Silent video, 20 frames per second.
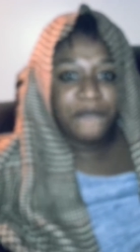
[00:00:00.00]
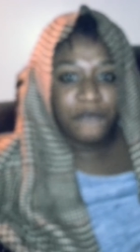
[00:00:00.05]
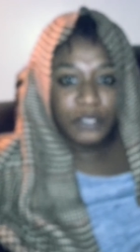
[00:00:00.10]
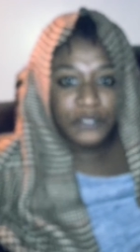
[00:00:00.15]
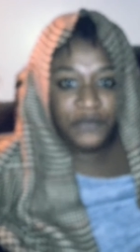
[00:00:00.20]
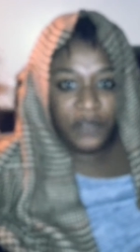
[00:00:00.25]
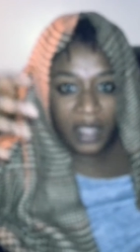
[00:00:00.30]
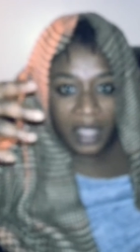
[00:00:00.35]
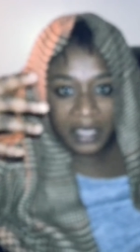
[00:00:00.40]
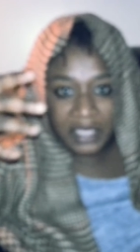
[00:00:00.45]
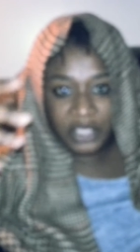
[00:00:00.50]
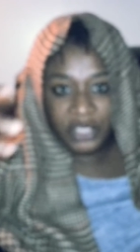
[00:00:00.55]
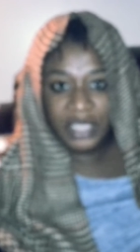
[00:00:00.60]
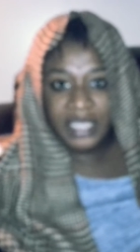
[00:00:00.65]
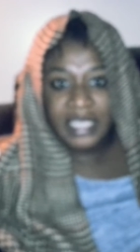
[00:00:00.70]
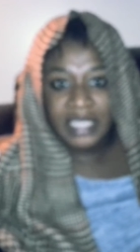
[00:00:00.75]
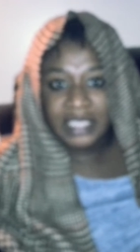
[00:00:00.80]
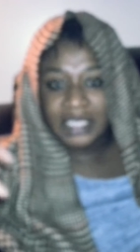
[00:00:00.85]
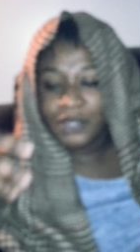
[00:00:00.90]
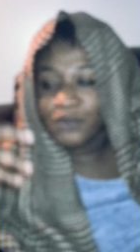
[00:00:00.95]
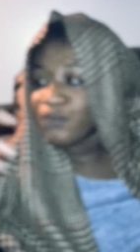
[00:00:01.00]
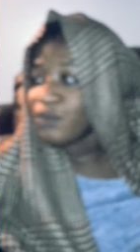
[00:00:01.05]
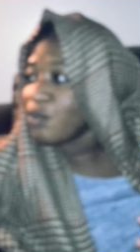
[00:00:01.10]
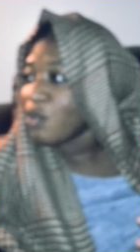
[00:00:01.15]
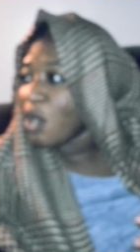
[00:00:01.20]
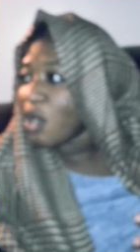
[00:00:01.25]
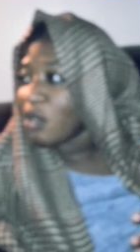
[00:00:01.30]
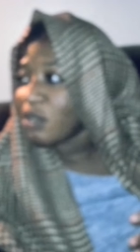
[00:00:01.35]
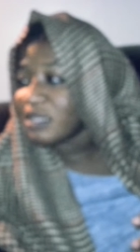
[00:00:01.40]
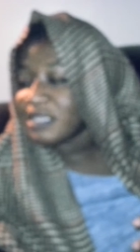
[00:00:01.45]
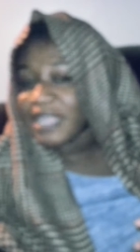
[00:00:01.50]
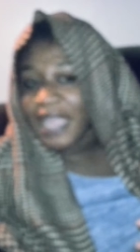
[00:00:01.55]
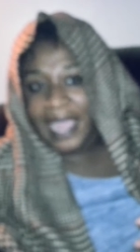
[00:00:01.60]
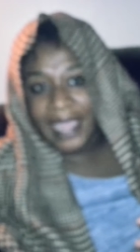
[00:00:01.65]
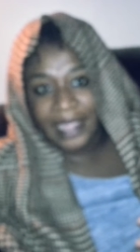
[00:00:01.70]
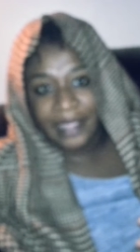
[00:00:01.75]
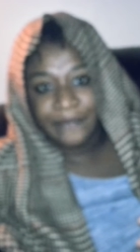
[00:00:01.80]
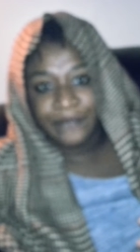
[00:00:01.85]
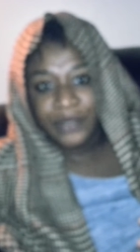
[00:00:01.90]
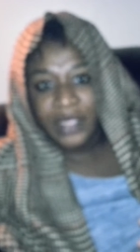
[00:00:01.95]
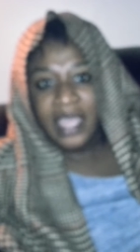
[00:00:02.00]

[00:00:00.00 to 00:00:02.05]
fruits for us to eat, we will all die.